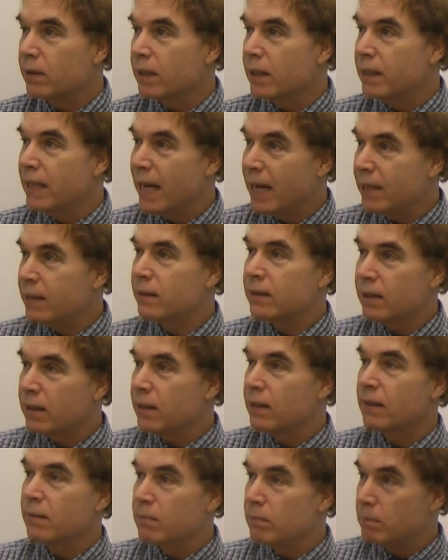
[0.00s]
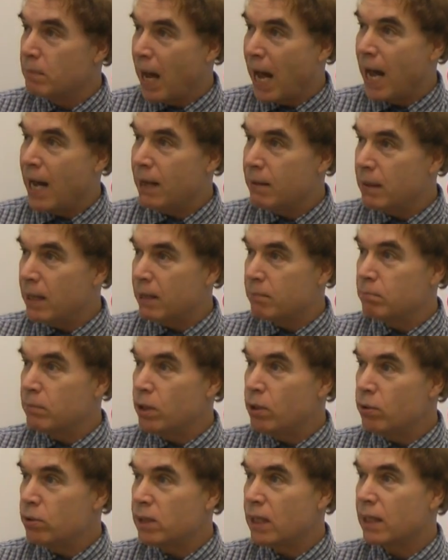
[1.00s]
That high
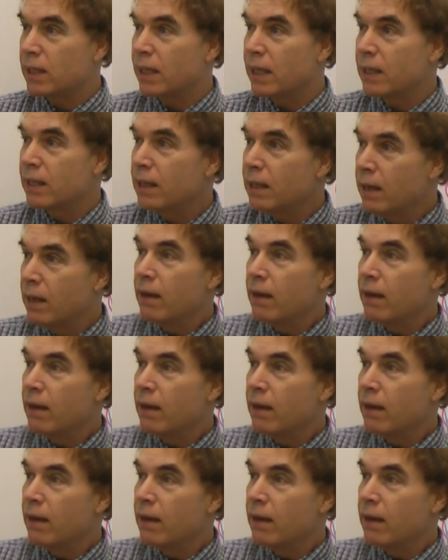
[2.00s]
mu signaling